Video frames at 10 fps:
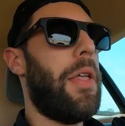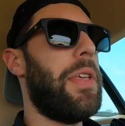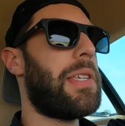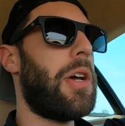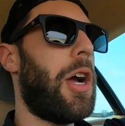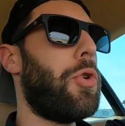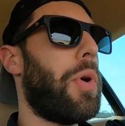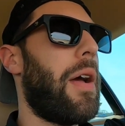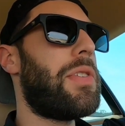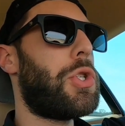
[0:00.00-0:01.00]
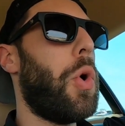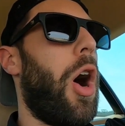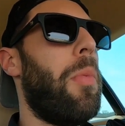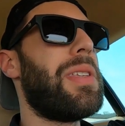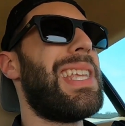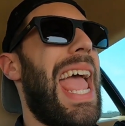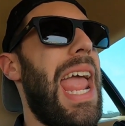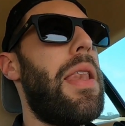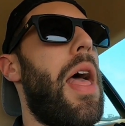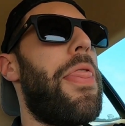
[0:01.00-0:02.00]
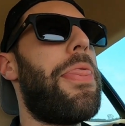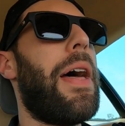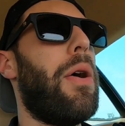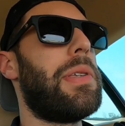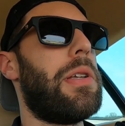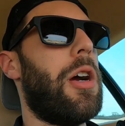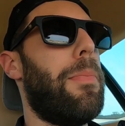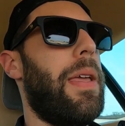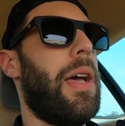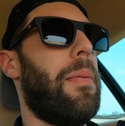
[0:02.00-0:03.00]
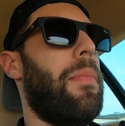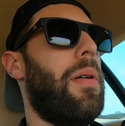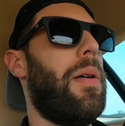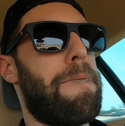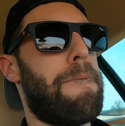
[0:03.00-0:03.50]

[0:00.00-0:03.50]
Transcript: This car revs to almost 8,000 RPM.